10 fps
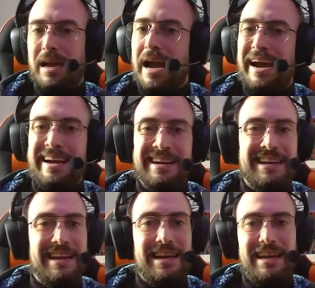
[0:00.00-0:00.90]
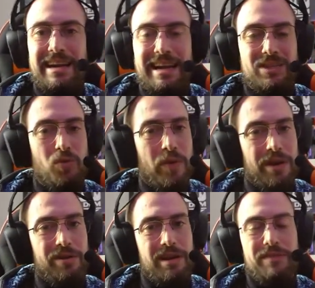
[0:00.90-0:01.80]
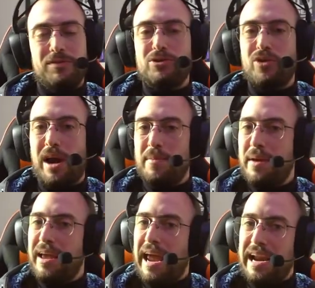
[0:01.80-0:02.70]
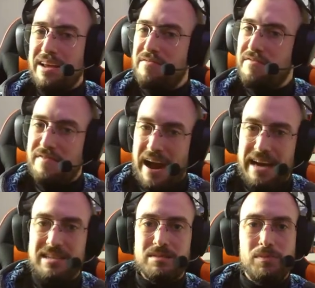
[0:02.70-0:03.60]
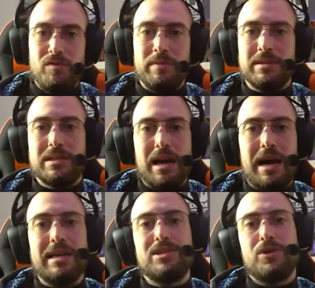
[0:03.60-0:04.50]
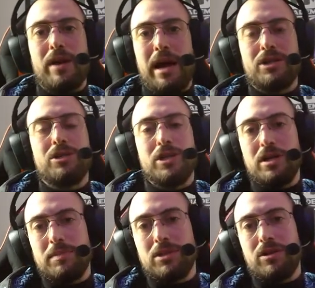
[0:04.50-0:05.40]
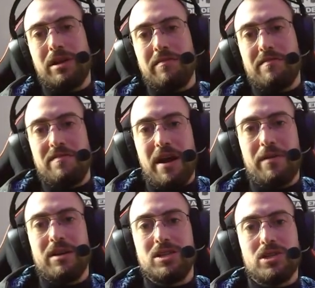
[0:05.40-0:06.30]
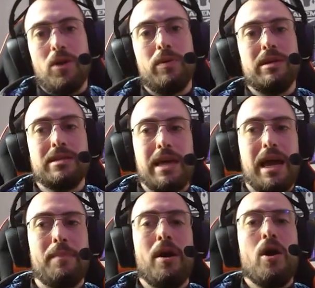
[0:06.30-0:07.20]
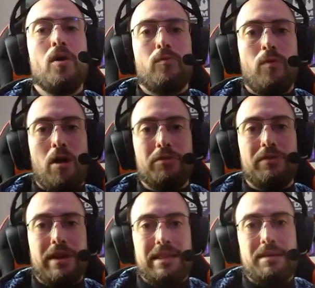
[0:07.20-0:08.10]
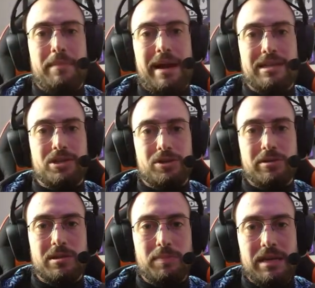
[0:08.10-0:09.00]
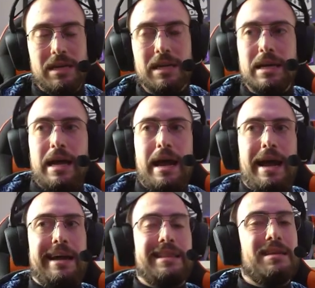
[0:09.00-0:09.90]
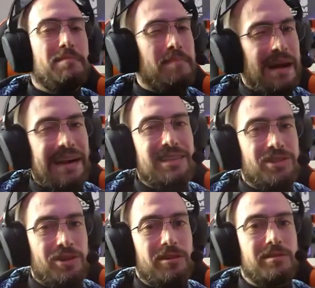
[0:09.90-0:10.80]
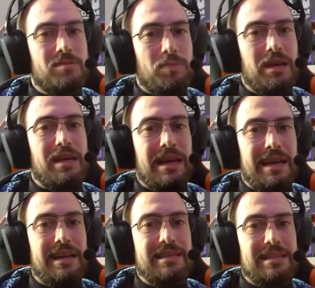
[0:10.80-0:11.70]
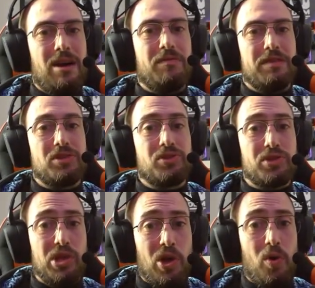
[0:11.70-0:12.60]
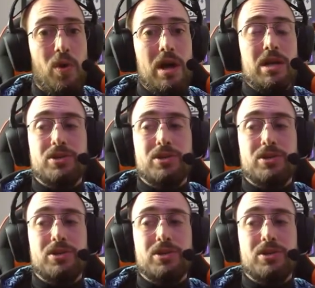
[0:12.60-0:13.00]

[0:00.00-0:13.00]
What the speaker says: And it's weird. If you try and make any fast movements, guys, you're actually going to be turning very slow in this game rather than at the max turn speed. And the max turn speed in itself is slow.